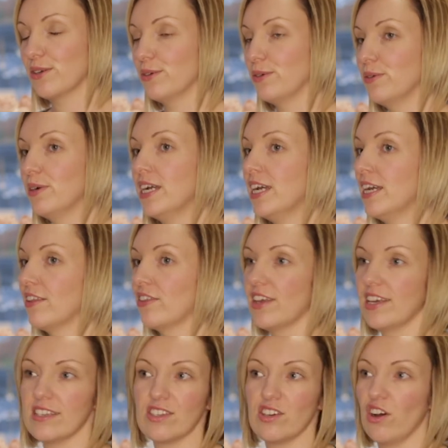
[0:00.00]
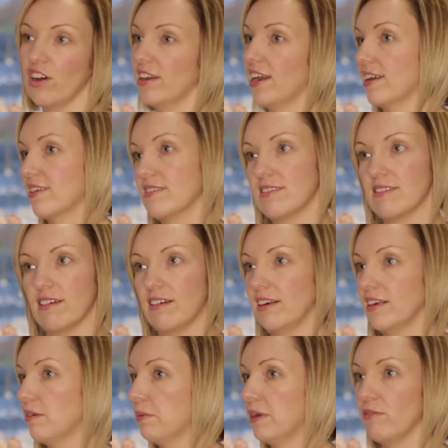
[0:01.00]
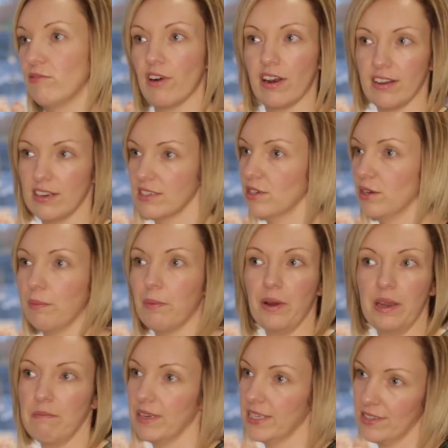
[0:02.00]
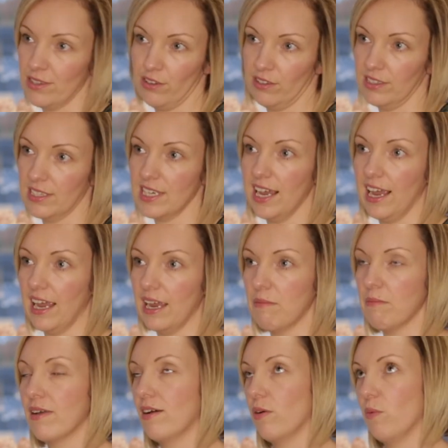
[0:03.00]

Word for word: so it's not necessary to be running to appointments all the time.